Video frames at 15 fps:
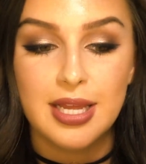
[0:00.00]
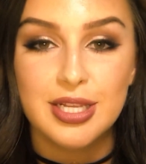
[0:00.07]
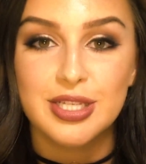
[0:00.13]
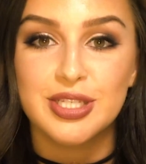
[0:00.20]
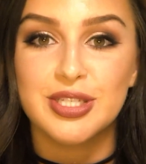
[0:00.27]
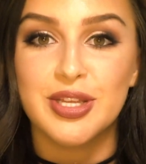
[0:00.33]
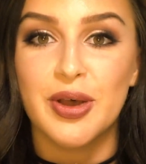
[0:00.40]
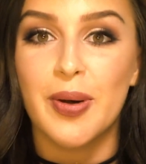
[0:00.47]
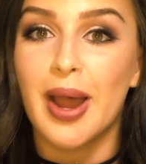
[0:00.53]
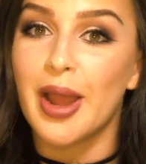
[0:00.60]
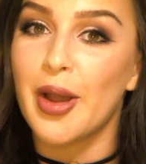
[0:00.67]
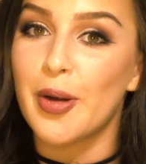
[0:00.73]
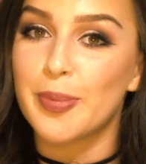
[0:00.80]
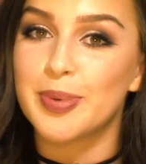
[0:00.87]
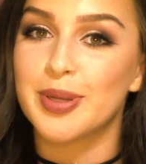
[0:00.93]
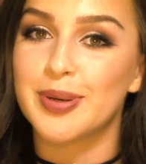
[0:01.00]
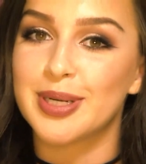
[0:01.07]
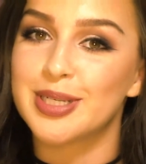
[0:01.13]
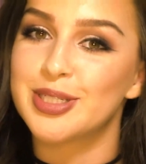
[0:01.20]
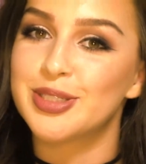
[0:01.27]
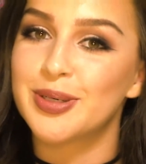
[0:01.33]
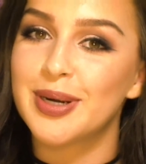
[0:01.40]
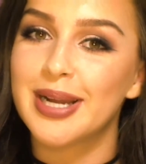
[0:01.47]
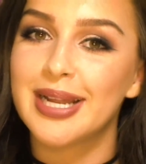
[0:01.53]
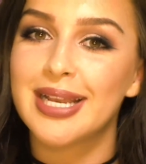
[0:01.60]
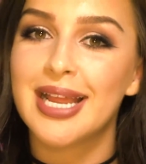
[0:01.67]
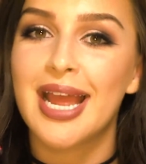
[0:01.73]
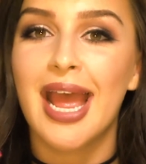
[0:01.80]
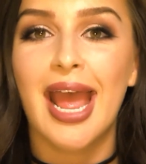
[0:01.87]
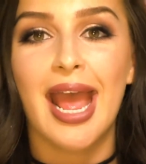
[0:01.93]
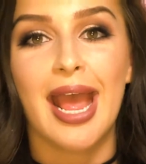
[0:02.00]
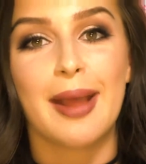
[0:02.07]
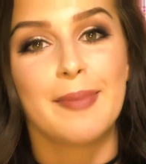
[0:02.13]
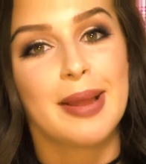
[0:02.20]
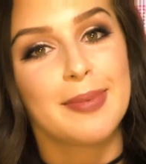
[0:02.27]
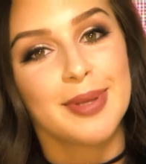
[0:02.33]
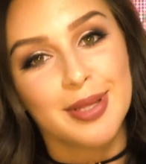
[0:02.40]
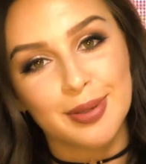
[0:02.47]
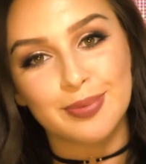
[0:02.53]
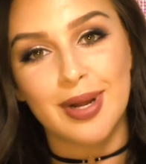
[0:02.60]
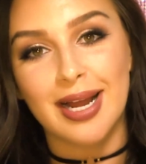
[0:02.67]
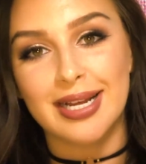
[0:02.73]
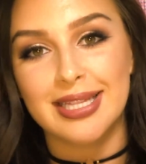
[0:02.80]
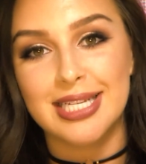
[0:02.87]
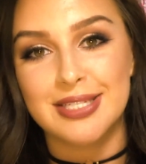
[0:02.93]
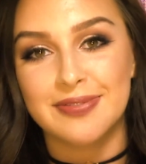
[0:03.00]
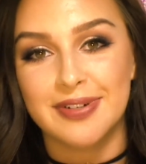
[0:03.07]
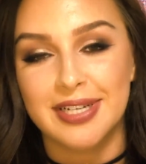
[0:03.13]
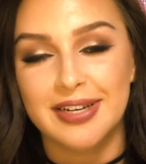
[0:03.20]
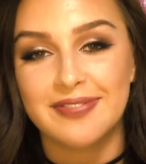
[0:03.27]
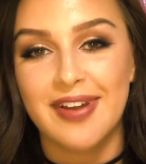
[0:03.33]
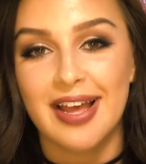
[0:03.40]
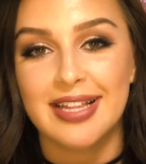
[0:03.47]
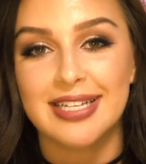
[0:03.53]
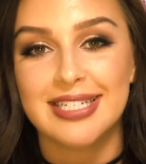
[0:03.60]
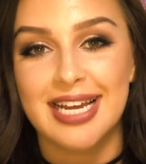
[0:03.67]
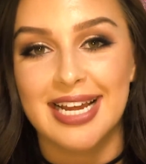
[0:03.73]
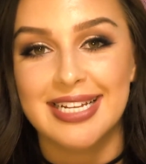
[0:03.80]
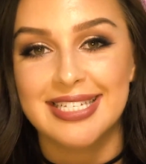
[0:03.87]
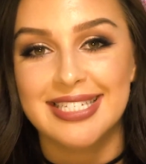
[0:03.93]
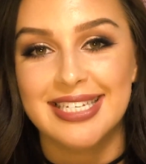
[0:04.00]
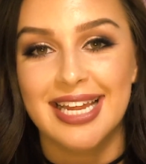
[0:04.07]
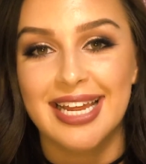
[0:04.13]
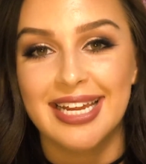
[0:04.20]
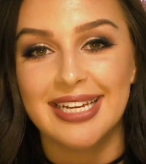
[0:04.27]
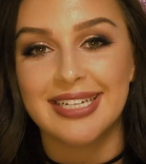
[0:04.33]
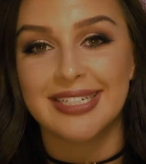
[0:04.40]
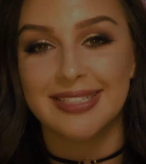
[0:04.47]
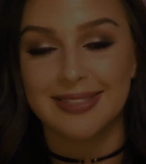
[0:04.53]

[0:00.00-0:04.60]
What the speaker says: So I hope you enjoyed, and maybe you'll rock this for your Valentine's Day.